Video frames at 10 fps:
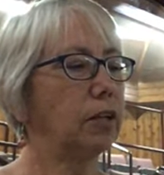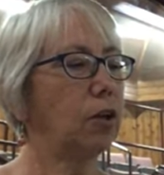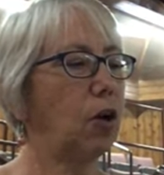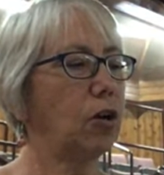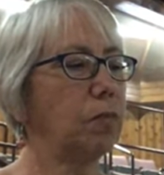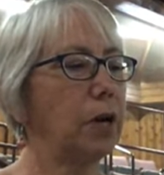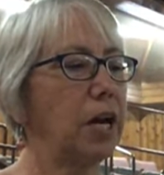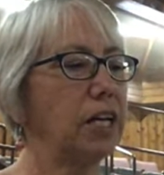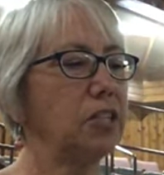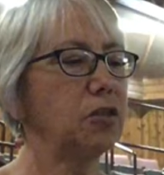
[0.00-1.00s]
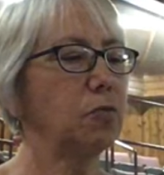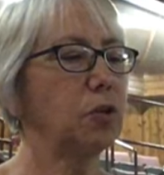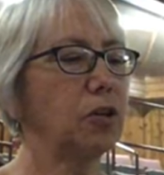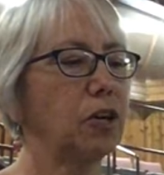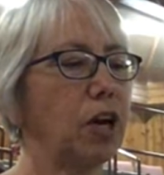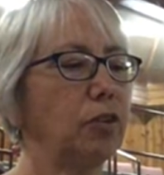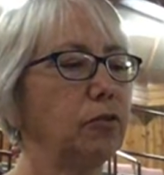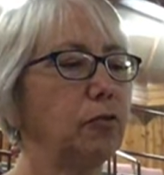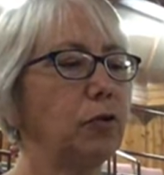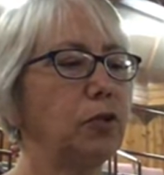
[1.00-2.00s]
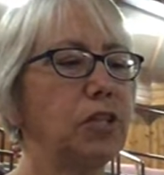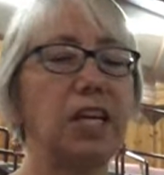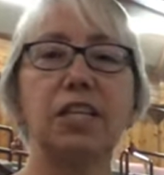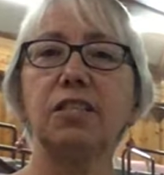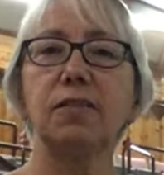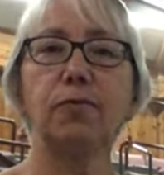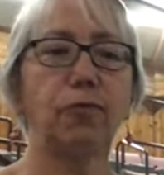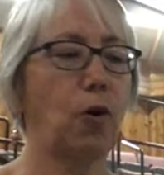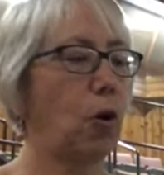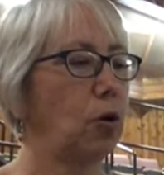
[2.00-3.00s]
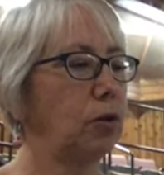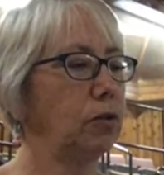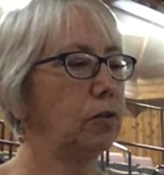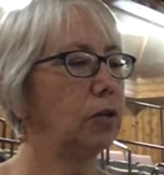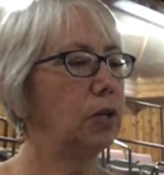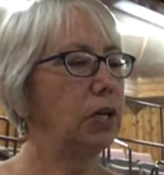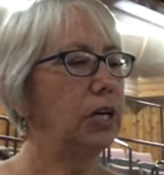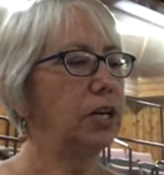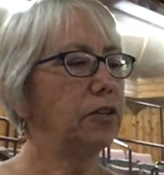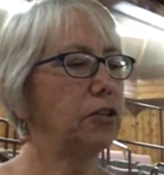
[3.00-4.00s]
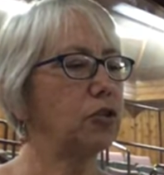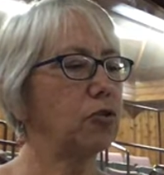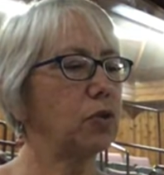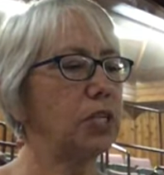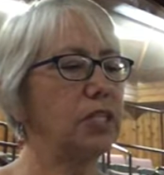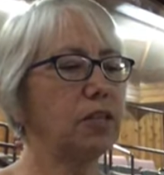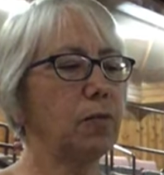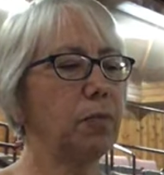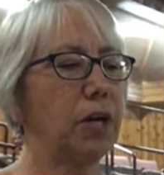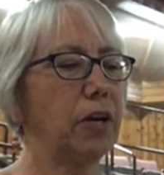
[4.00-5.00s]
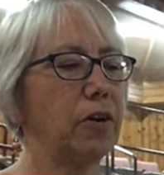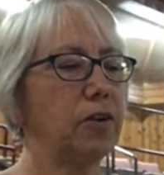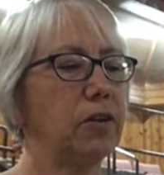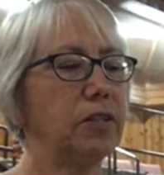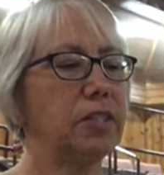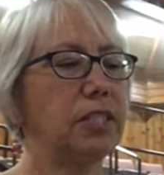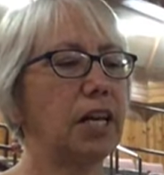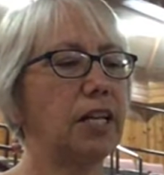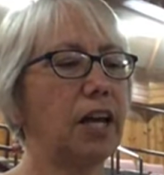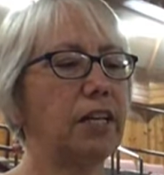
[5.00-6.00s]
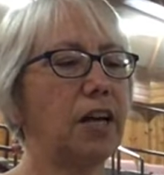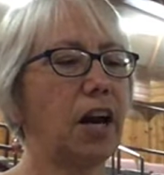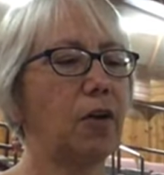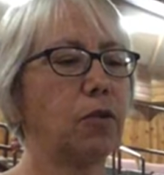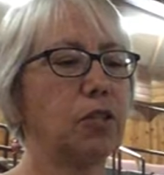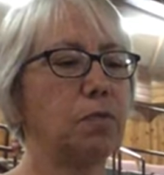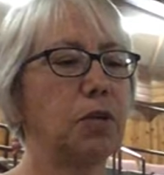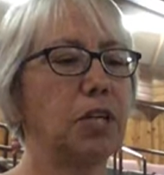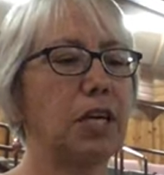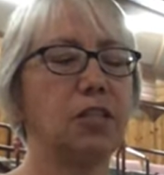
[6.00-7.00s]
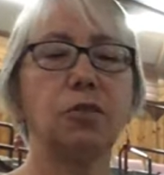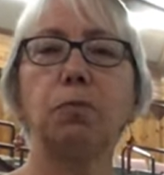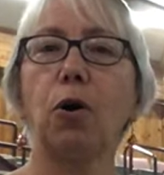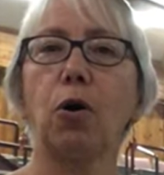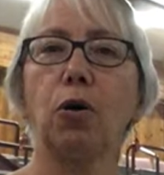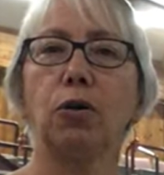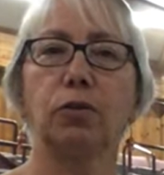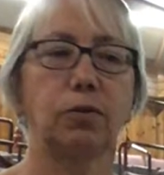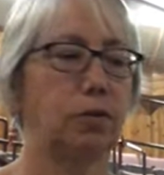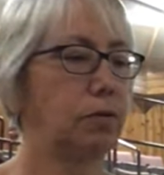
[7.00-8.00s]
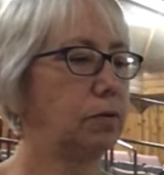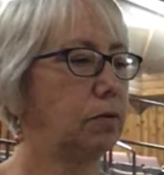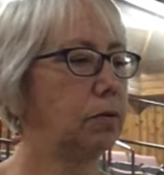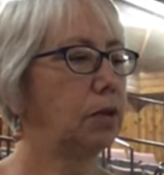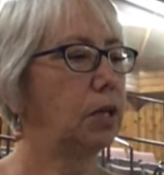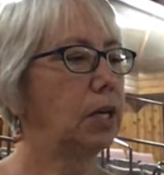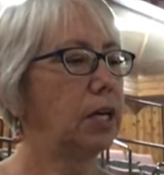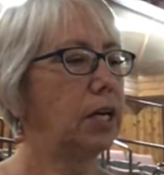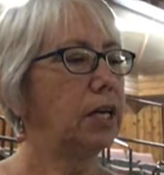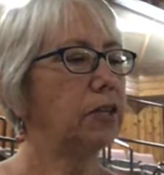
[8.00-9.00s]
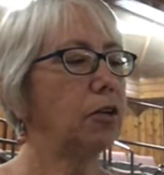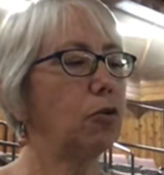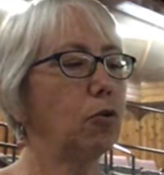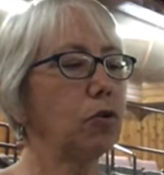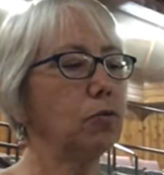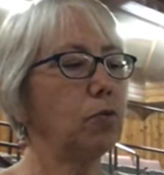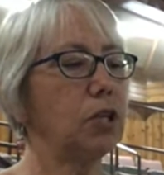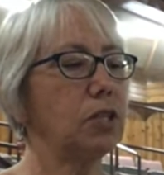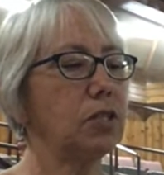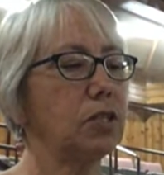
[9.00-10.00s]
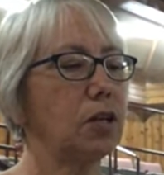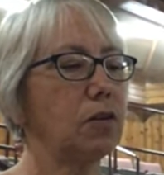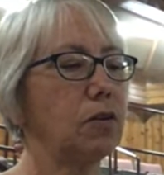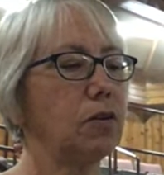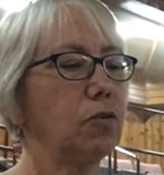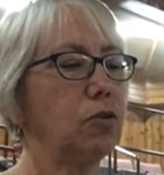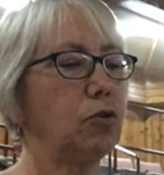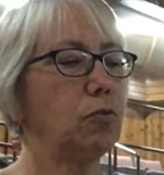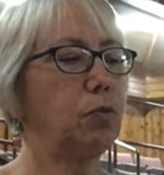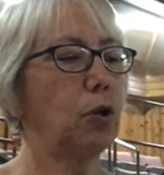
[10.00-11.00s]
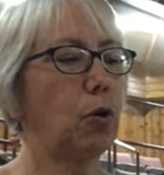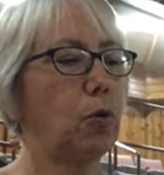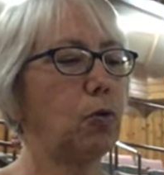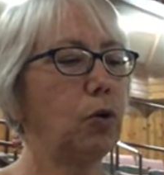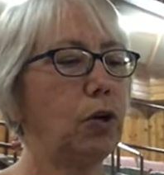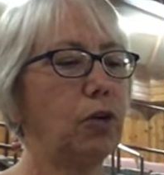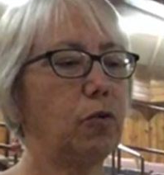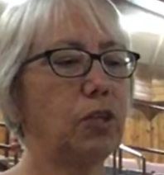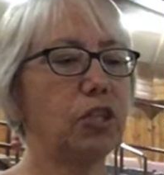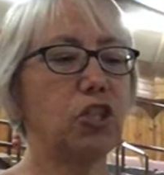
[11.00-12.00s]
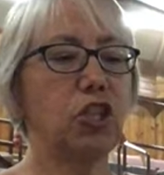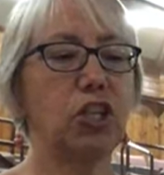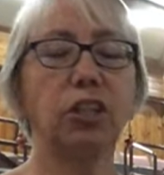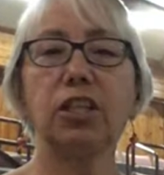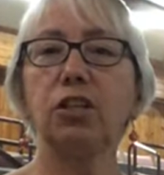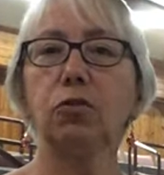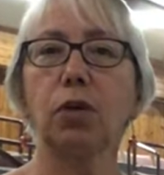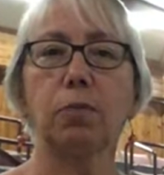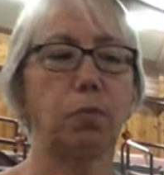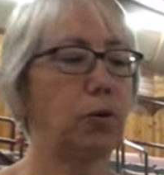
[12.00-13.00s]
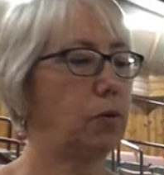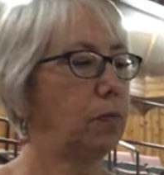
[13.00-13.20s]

Long past were the colorful days of fall. The trees are bare, daylight hours begin to pall. The north winds do blow with a chilling grip.